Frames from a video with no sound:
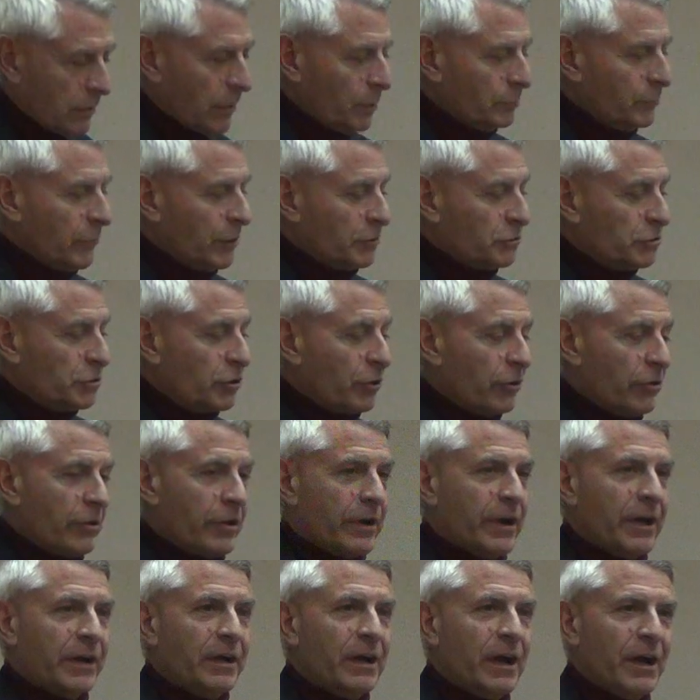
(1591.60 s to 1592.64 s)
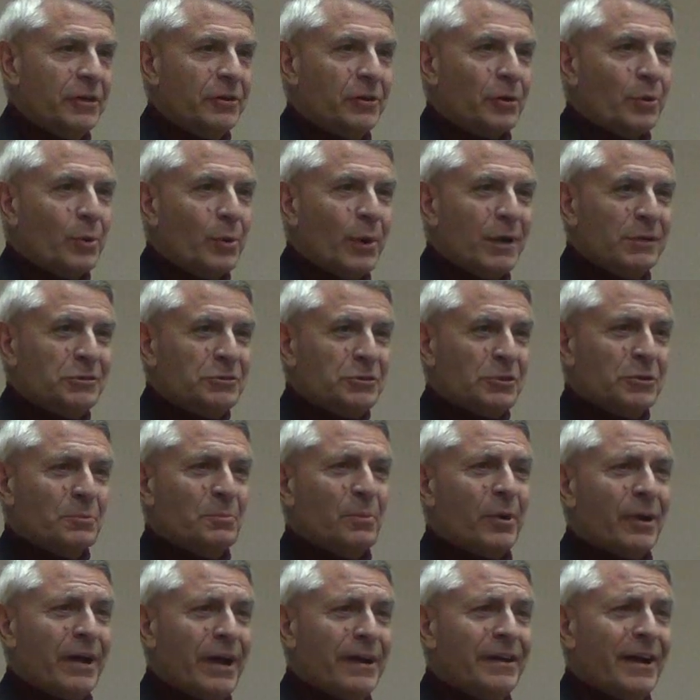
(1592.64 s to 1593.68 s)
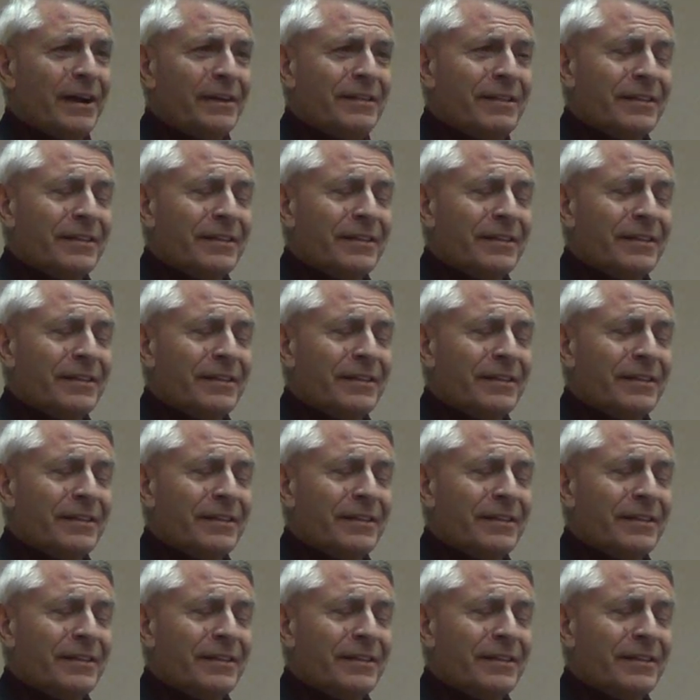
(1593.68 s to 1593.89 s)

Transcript: I'm not sure that I got your question, but I,